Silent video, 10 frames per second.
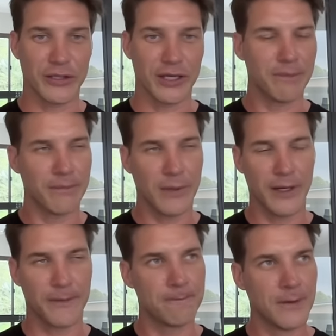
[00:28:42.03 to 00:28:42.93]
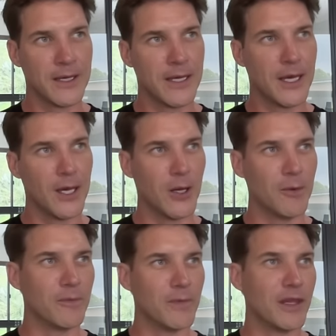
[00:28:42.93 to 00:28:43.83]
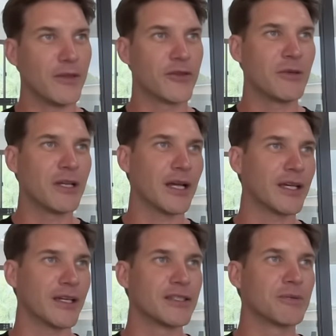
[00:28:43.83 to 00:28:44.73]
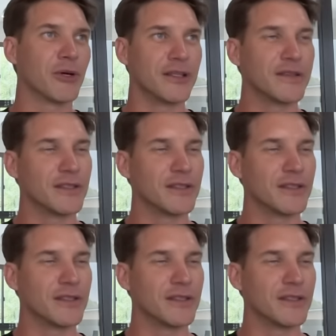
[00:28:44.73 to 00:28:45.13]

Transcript: But um, to me like a disappointing season.